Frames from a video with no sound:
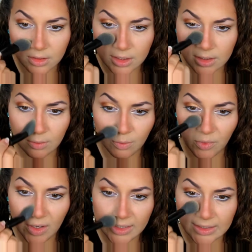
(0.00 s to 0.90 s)
just to
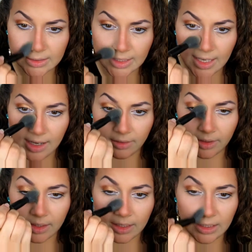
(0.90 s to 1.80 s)
brighten the
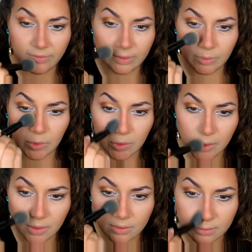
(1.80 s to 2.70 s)
area even more.